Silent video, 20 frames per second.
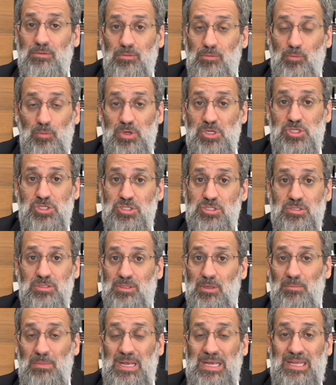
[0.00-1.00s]
which the
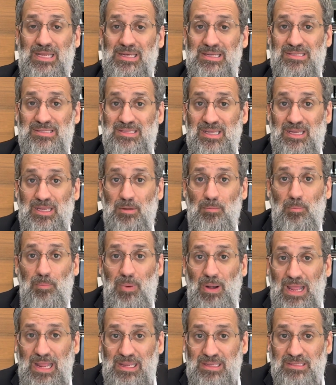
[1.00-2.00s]
milking is taking
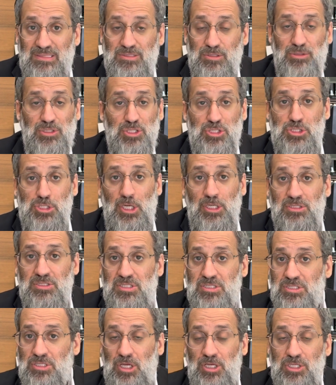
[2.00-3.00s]
place, so the
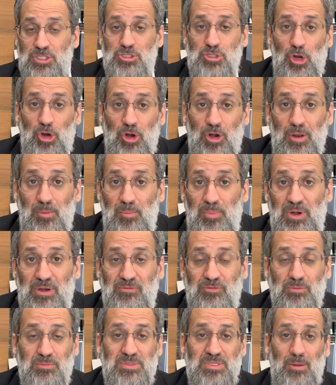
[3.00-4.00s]
chances are he's not going to bring
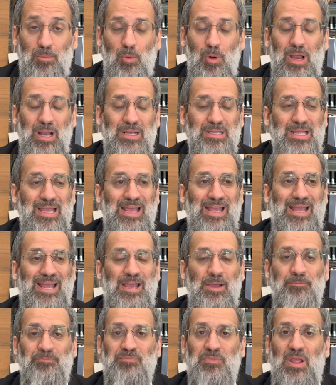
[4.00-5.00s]
from somewhere else.
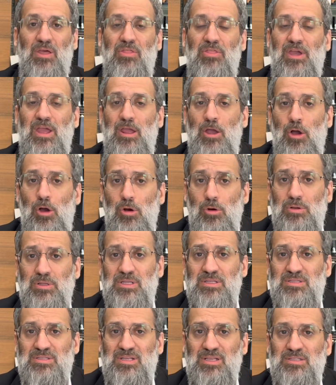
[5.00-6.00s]
They hold
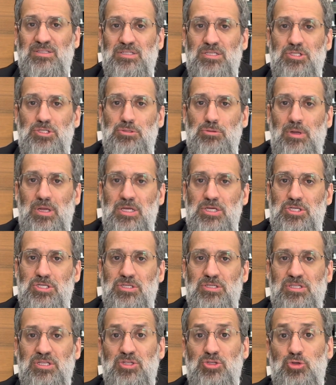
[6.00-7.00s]
in such
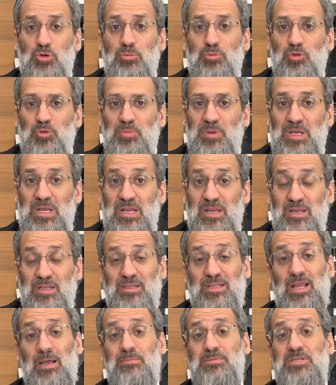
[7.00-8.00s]
situations there's room to be
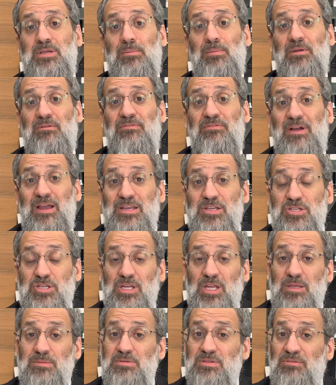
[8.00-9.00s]
lenient. Comes Rabbi Feinstein,
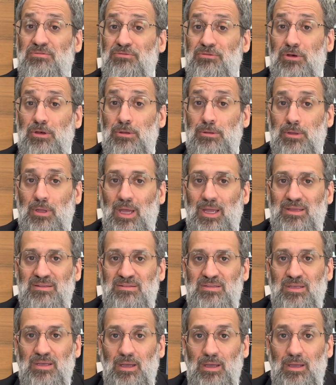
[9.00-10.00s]
gives a further
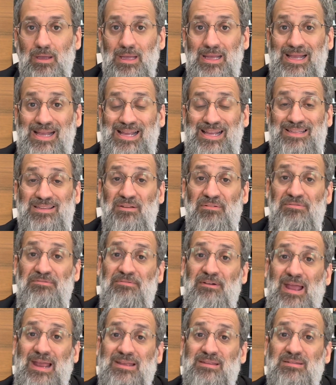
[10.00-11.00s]
idea. The
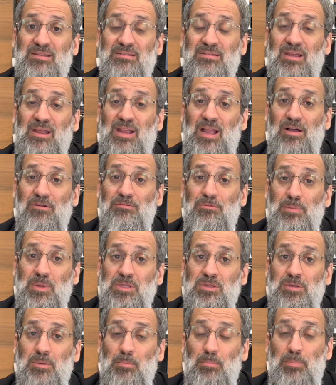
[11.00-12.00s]
fact that the
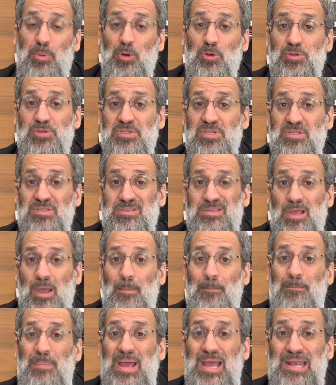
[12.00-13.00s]
government imposes
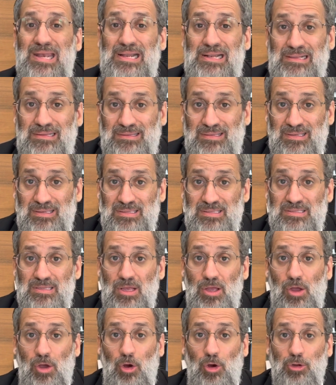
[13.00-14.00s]
penalties
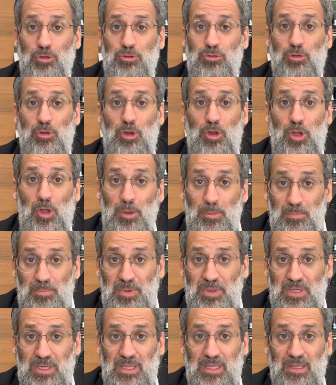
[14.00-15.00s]
onto a
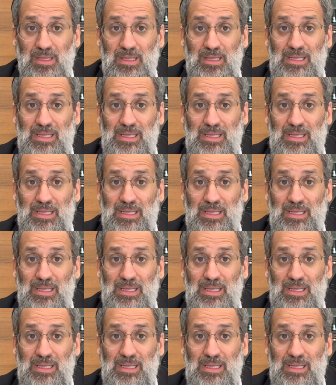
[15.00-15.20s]
company,